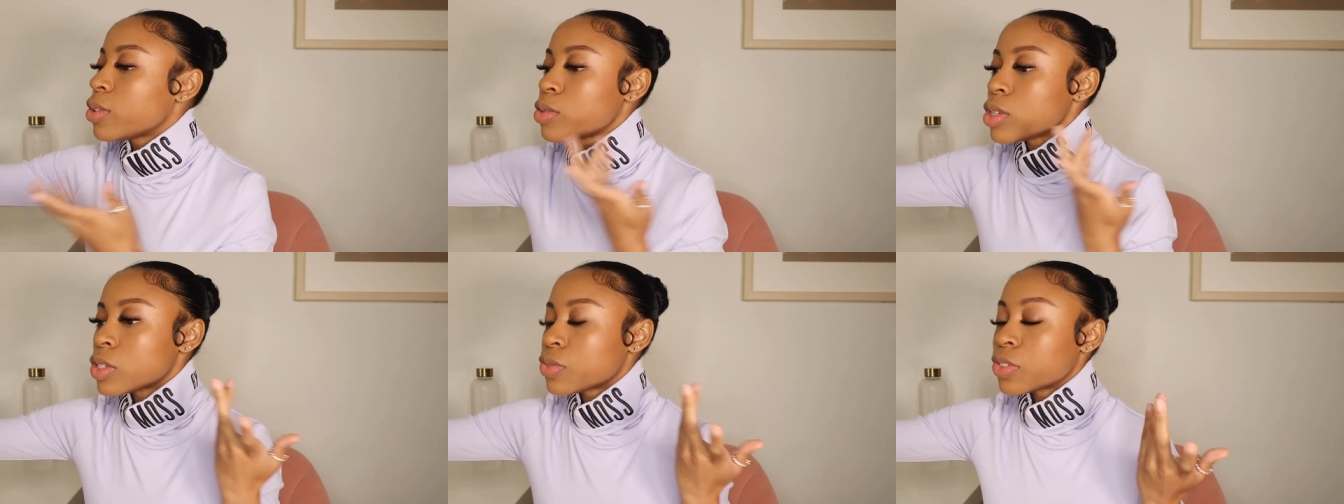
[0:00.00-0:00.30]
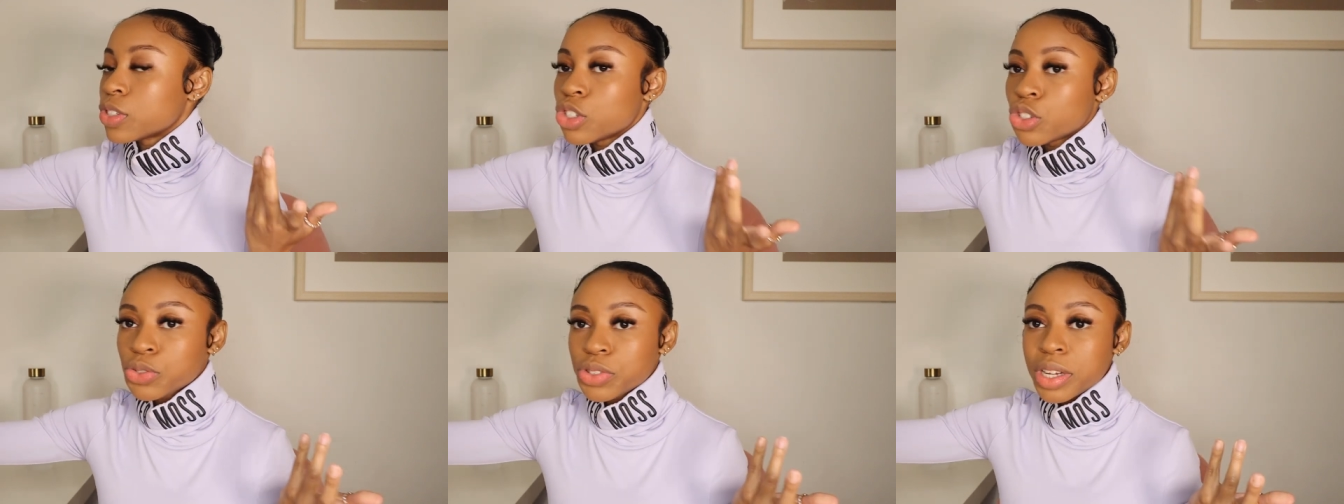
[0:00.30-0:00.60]
was
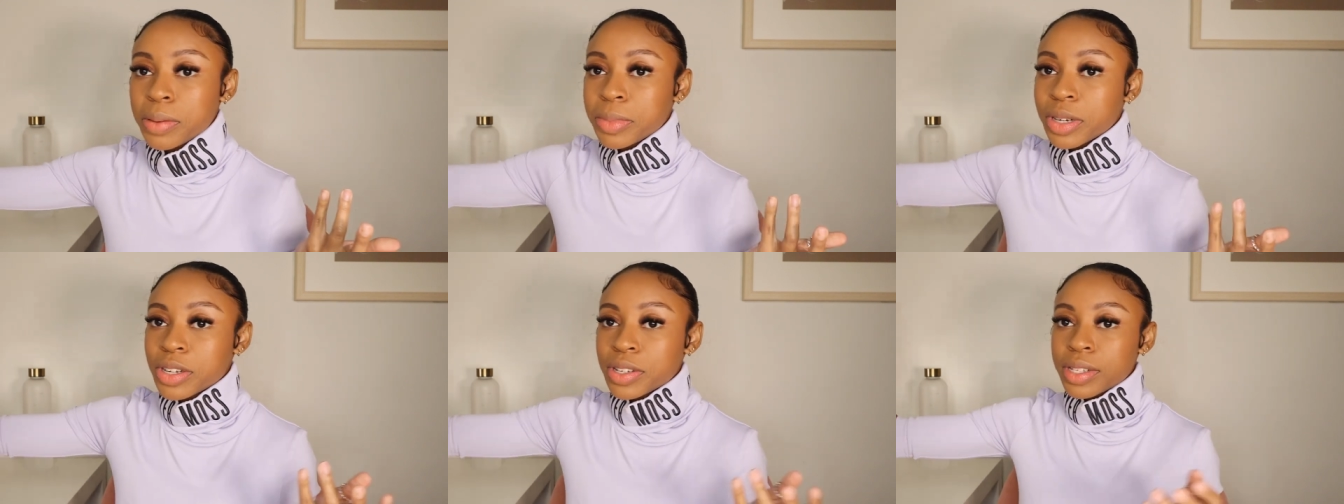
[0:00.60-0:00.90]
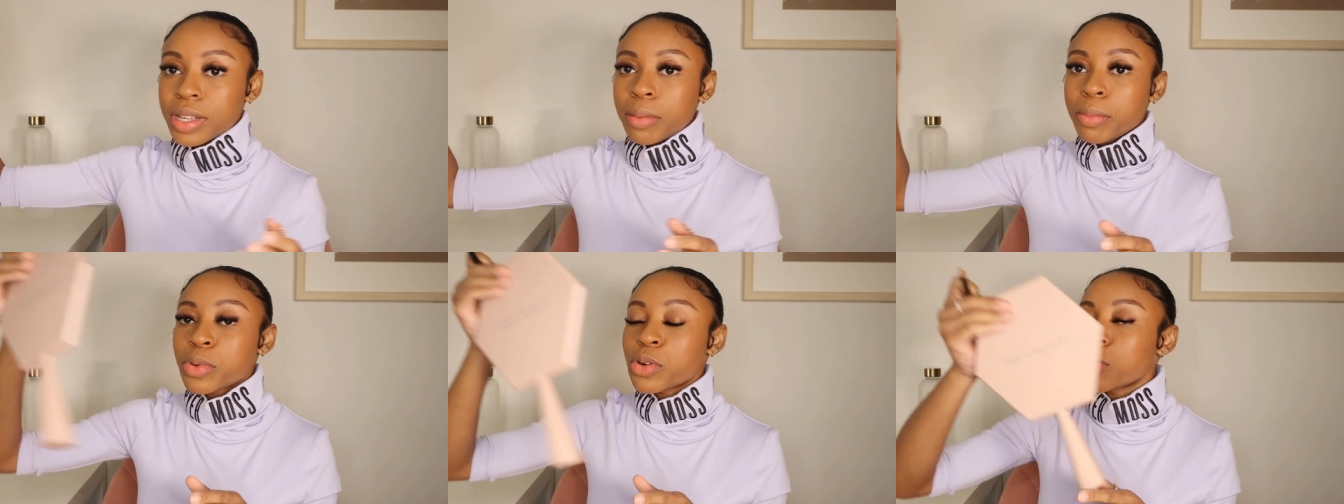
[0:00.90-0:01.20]
for dreamers
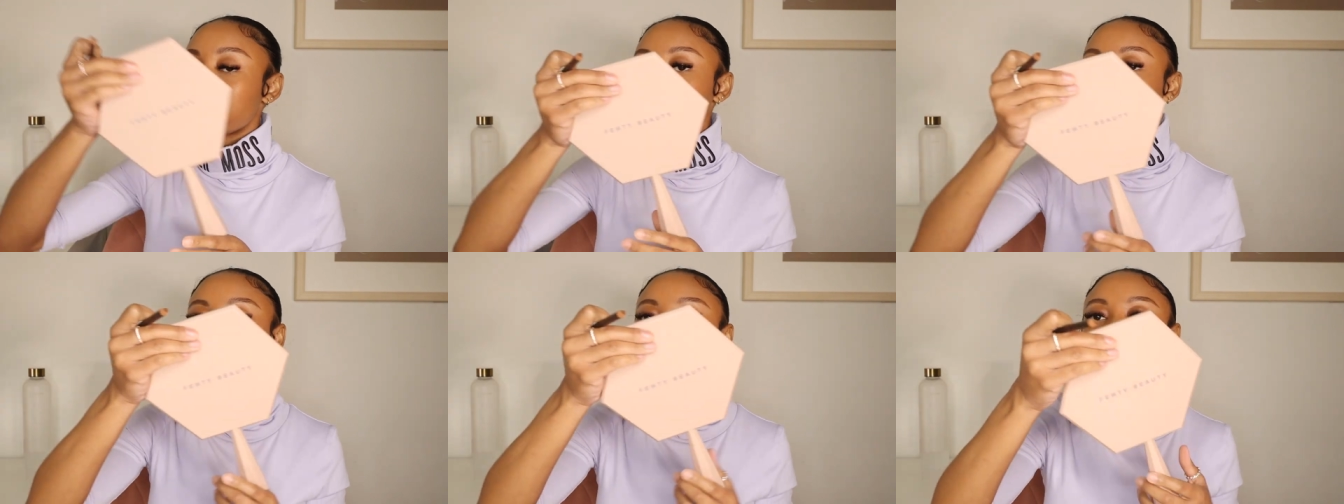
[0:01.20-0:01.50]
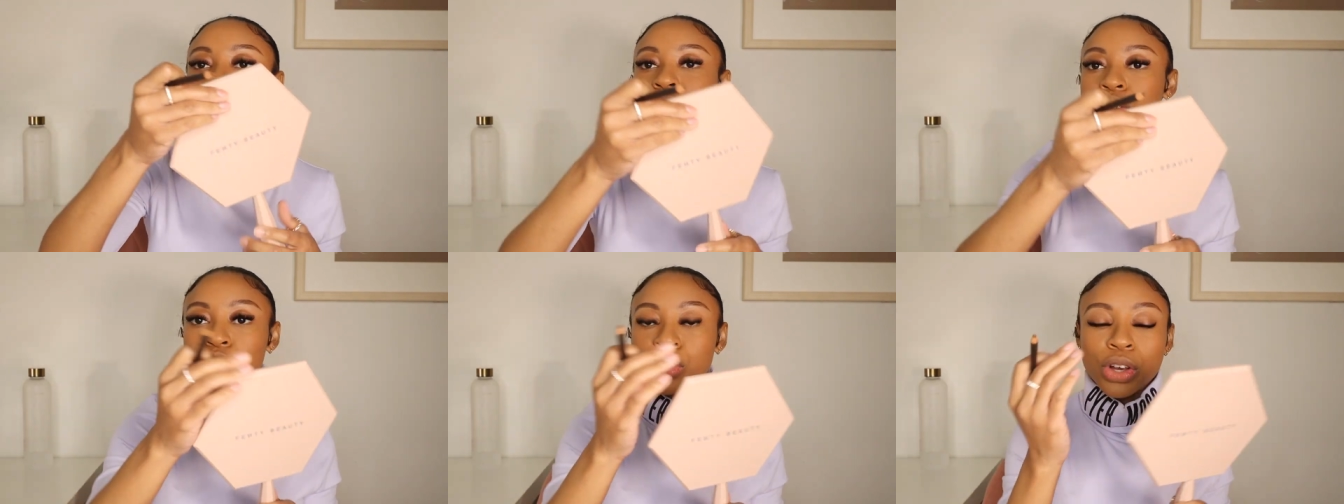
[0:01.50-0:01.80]
and
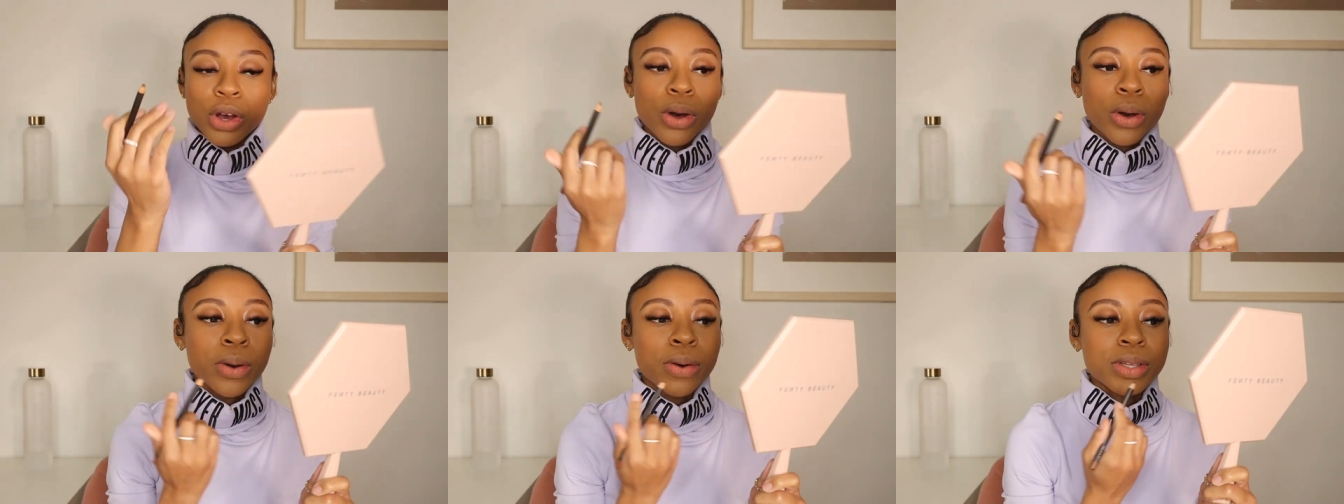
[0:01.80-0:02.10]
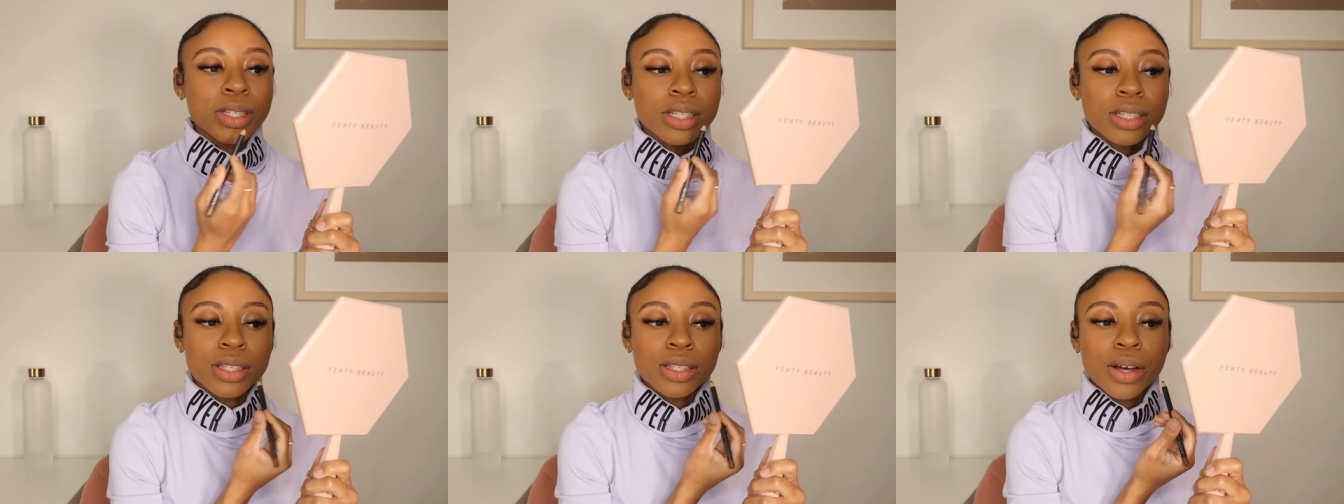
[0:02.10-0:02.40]
movies and
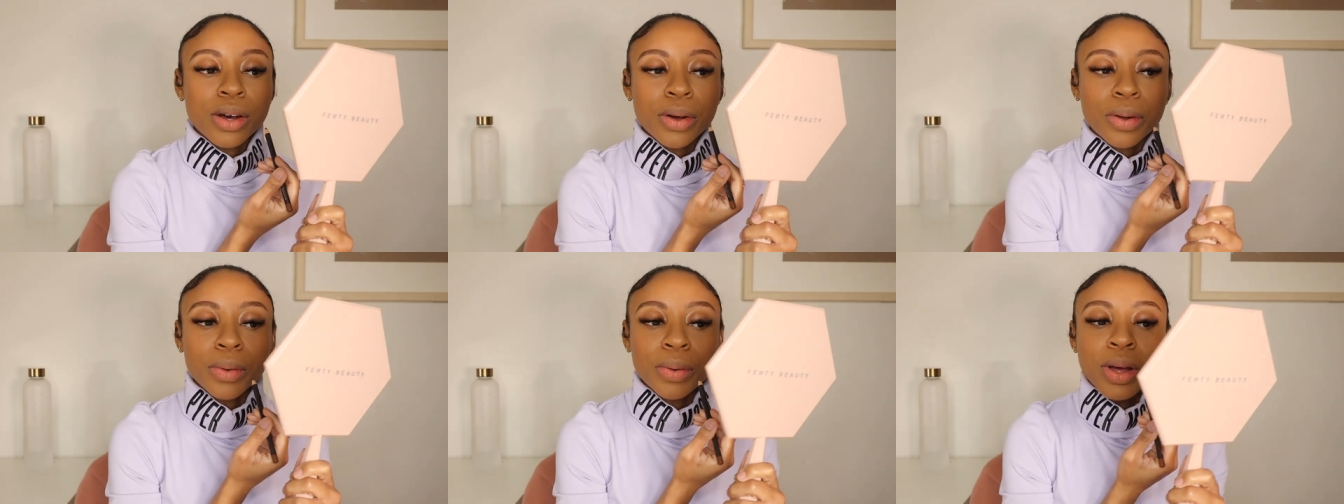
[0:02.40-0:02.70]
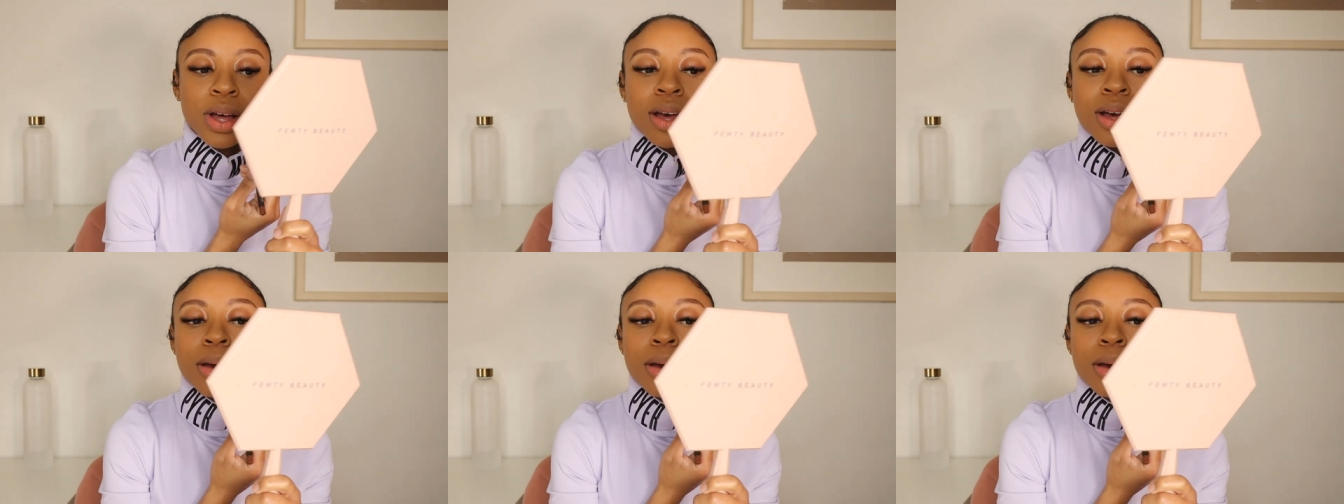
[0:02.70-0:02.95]
shows. And so